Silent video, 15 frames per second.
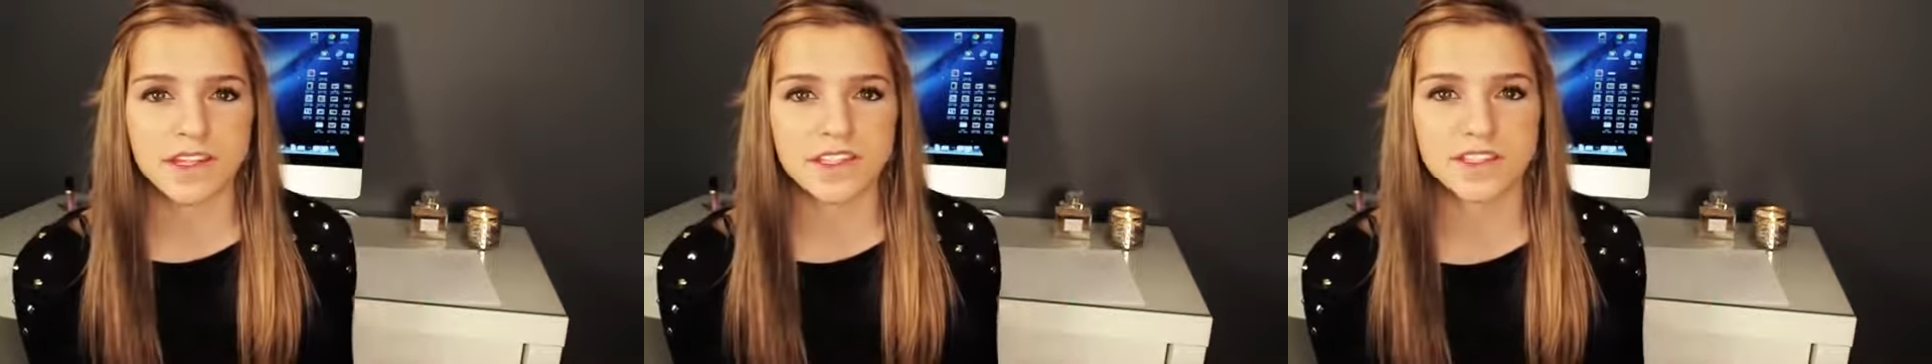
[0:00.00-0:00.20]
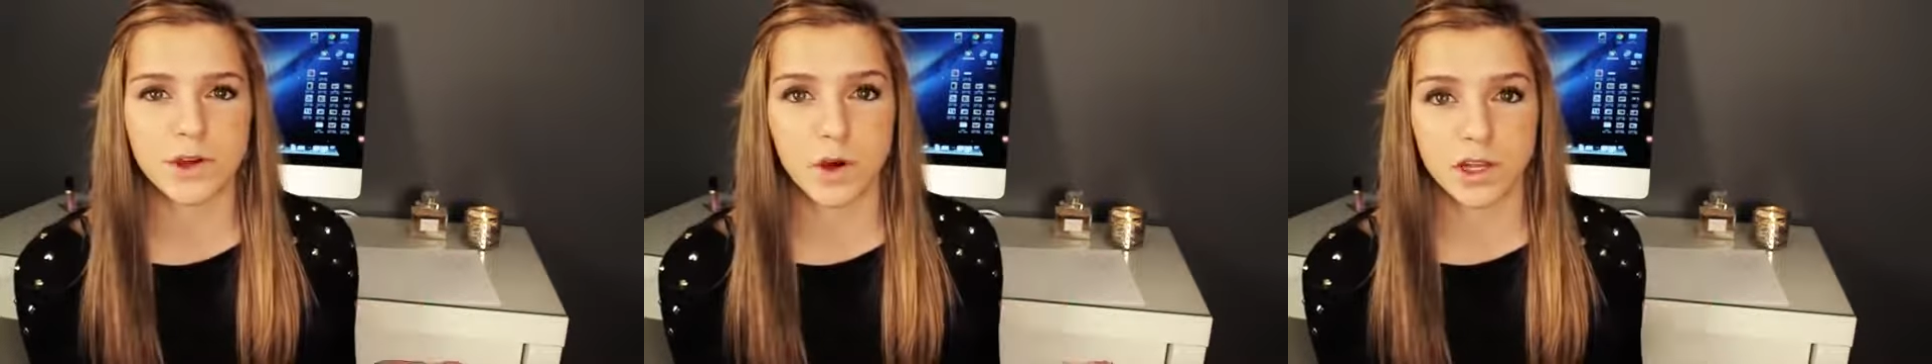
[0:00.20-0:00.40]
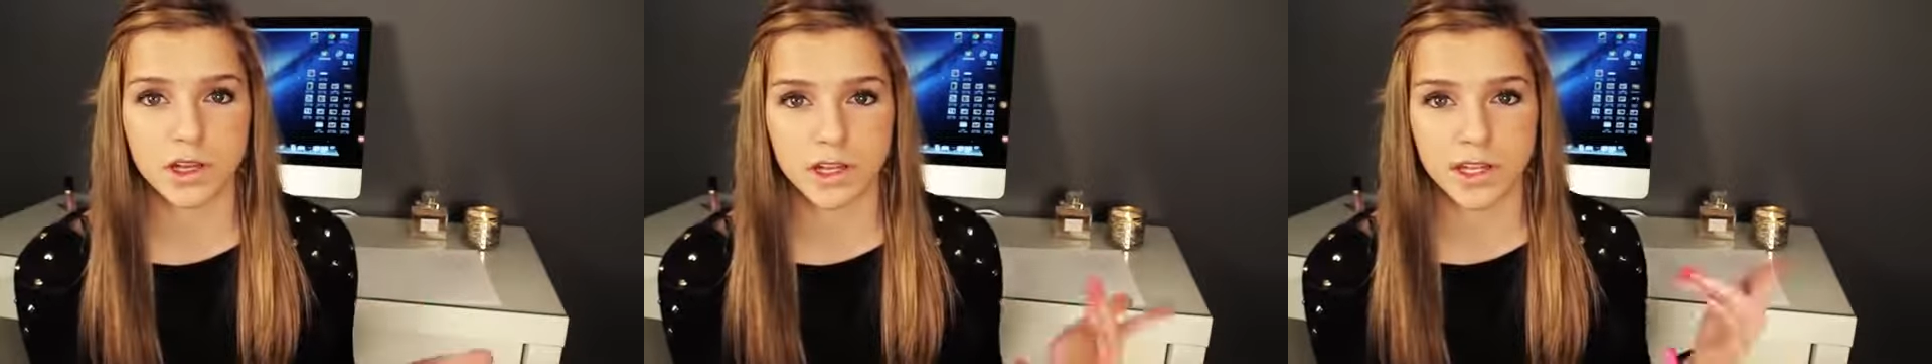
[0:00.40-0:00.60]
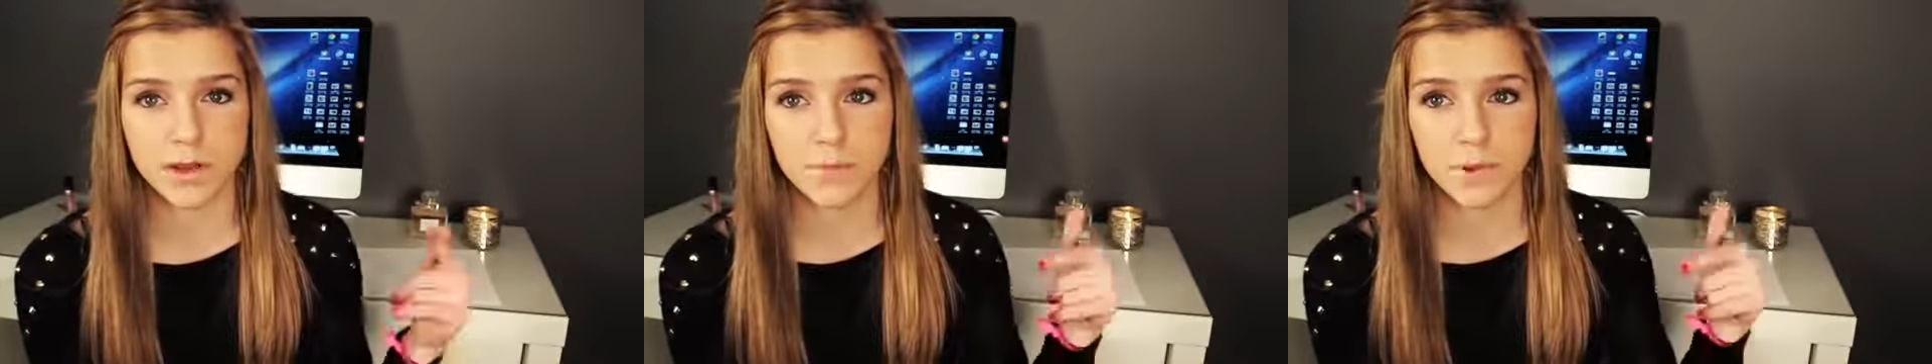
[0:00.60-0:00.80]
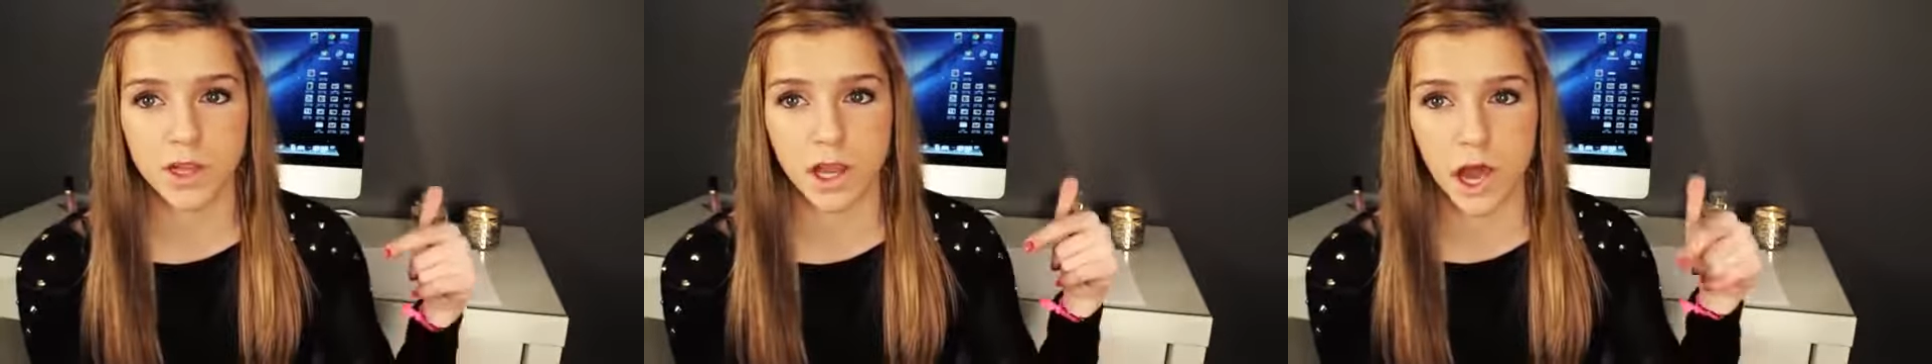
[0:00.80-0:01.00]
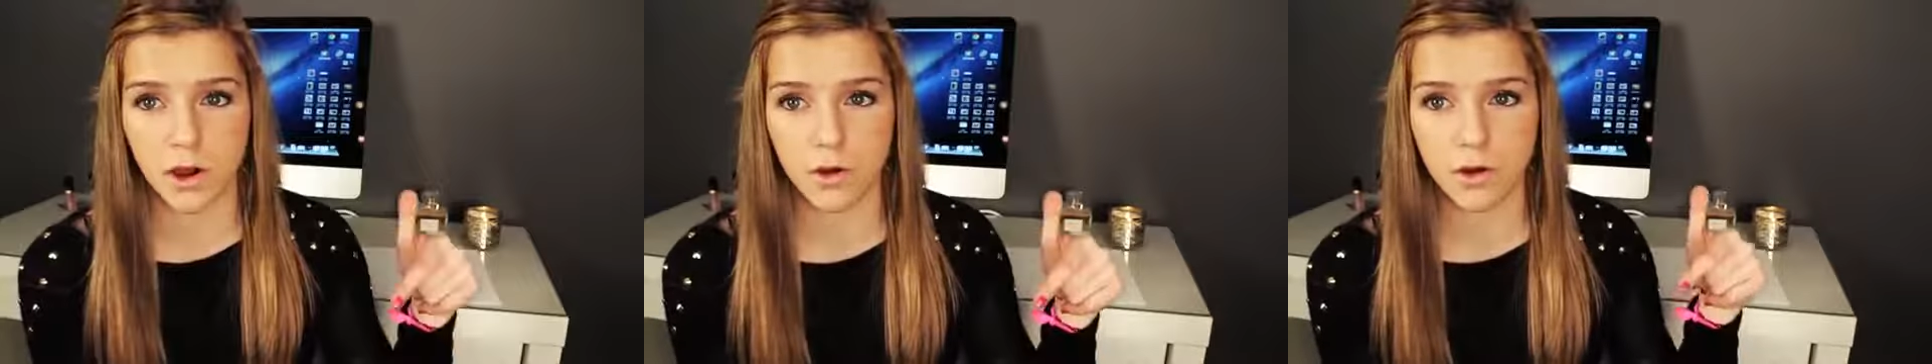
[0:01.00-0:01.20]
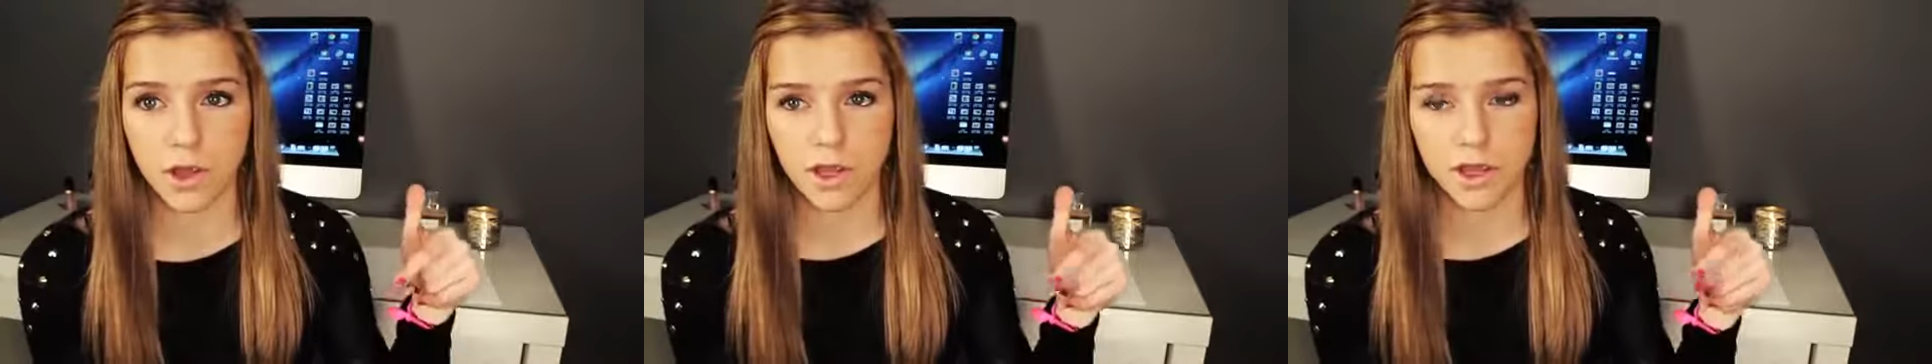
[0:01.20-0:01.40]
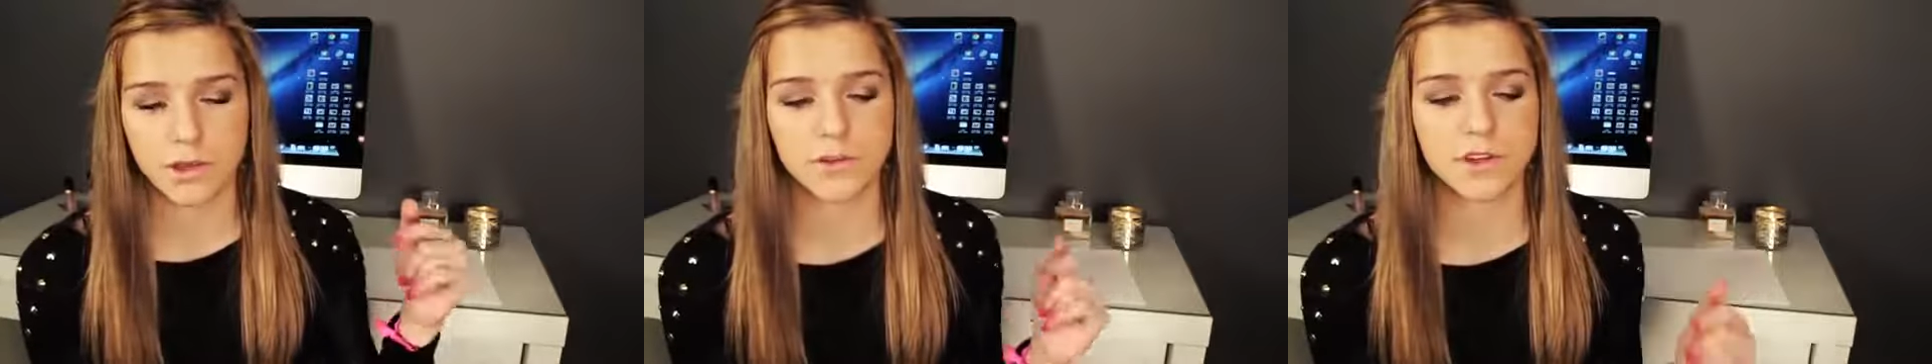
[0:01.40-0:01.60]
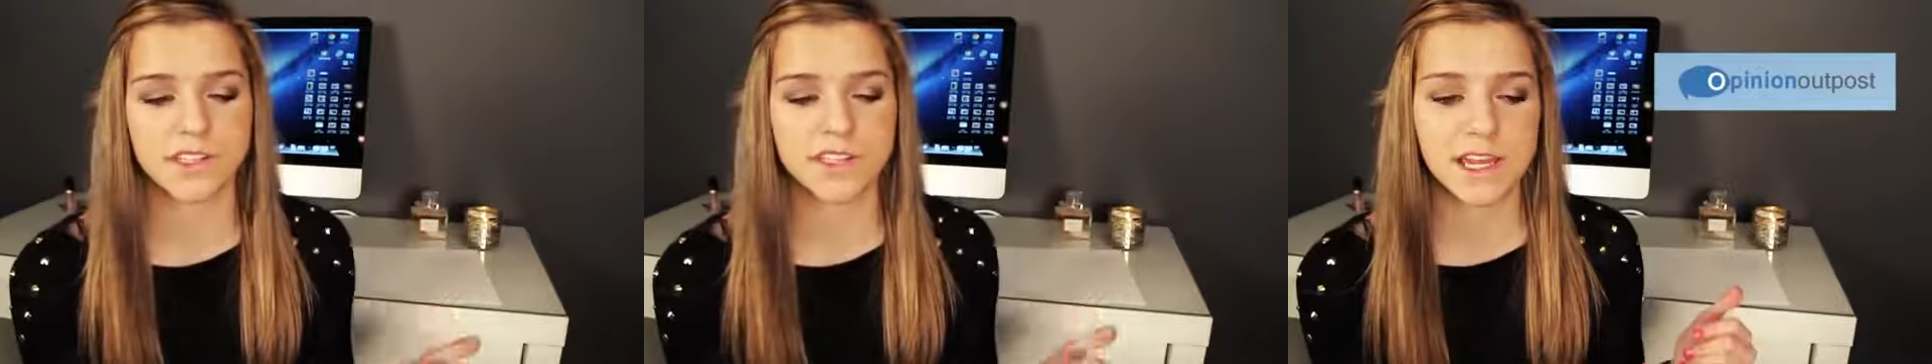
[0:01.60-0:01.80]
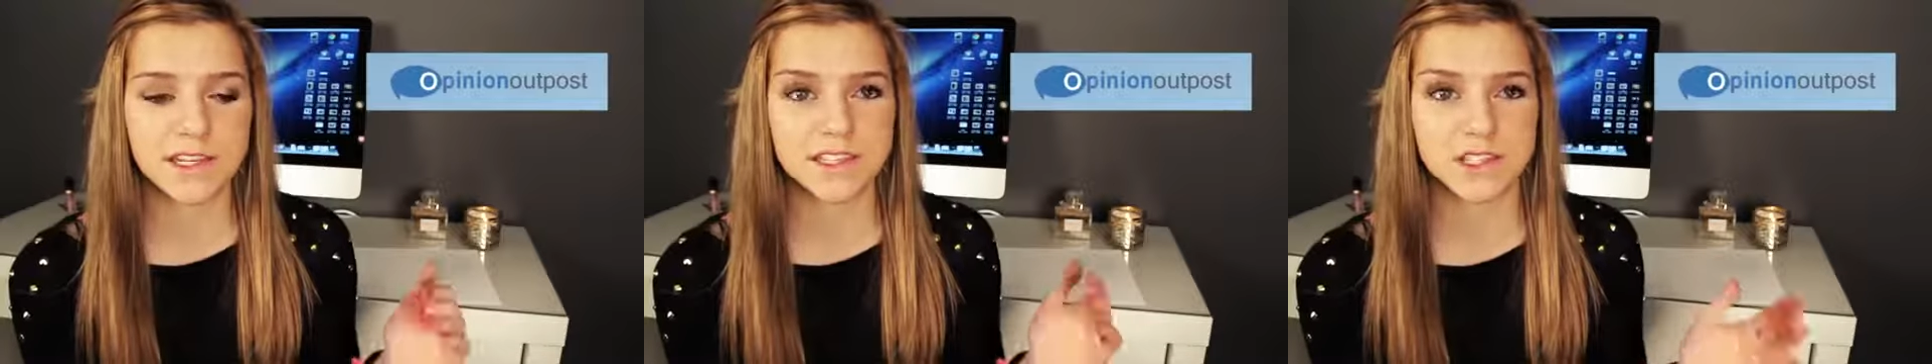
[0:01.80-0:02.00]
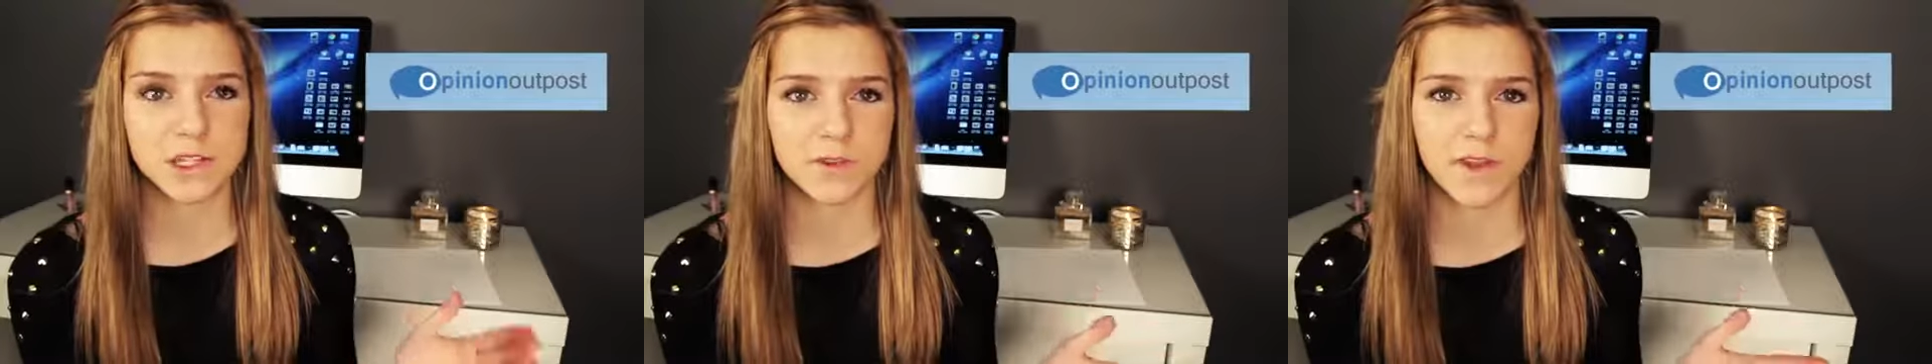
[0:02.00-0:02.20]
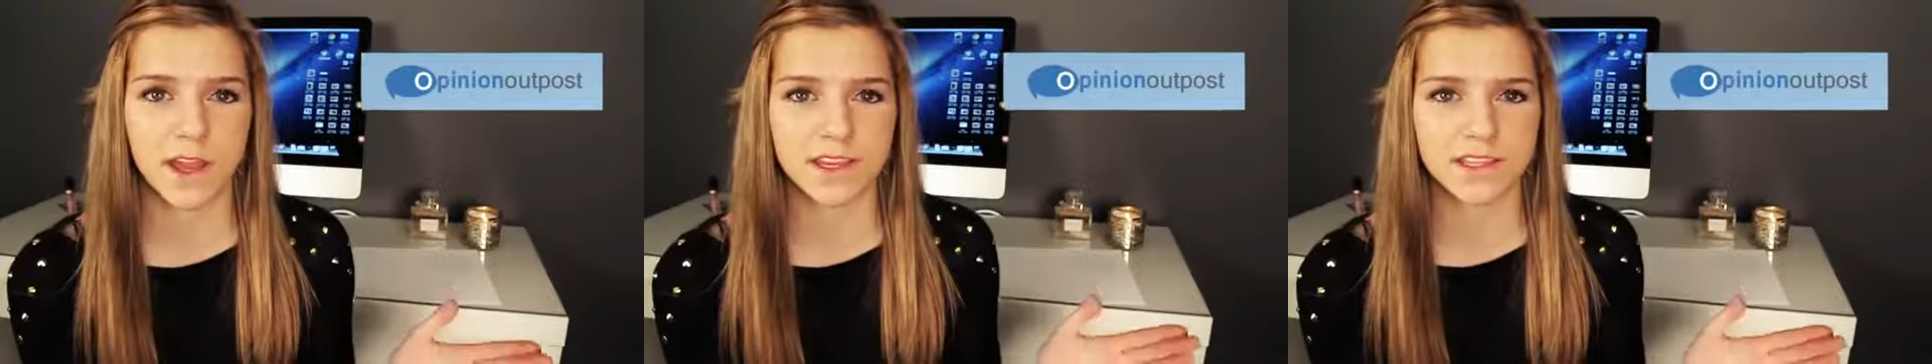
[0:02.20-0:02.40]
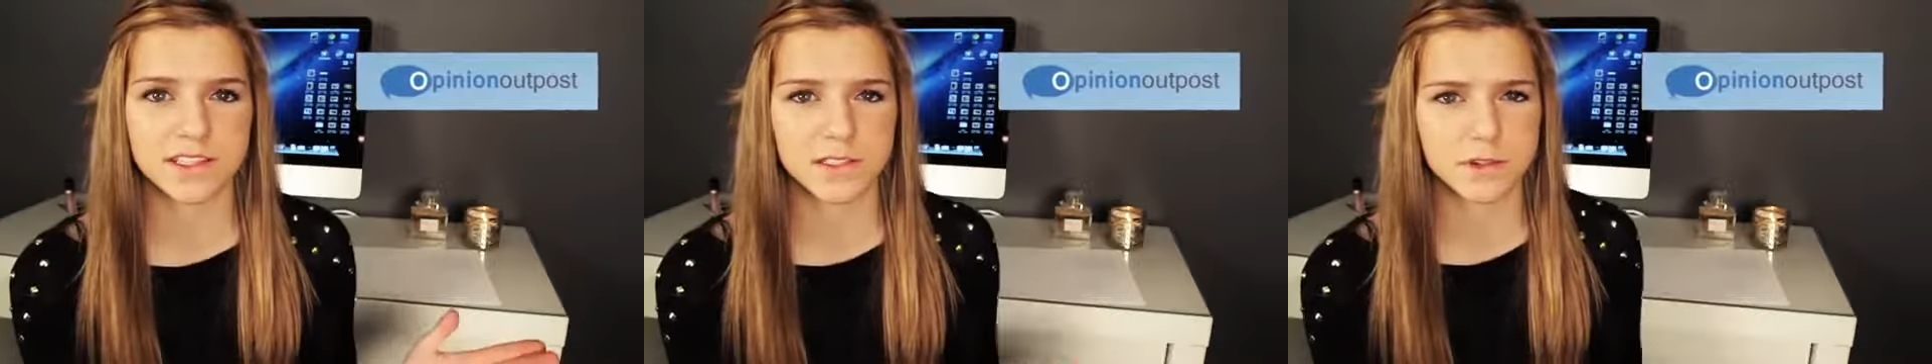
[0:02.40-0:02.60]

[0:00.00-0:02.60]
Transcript: So I'll link it below. You can take surveys,